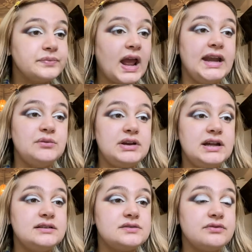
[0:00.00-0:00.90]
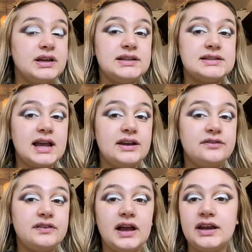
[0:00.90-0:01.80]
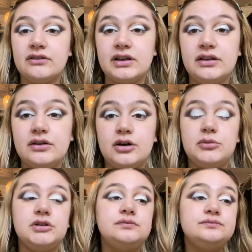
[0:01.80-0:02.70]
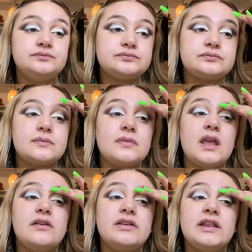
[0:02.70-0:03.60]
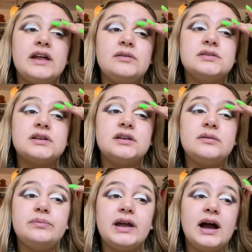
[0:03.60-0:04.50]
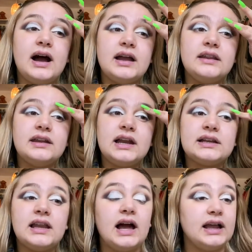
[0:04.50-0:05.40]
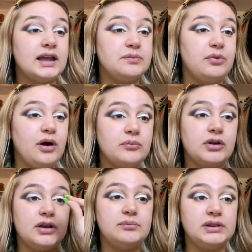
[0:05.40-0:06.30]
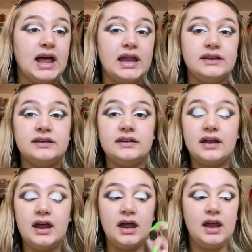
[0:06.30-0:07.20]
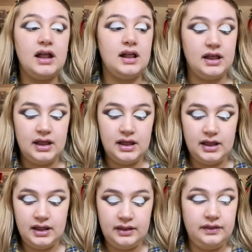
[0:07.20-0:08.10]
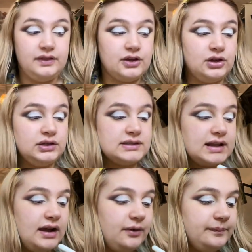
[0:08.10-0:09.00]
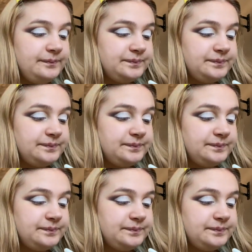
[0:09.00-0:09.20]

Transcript: anyone else really scared of flying or are you normal I feel like that one's gone a bit higher than I'd like but I'm gonna blend the colours out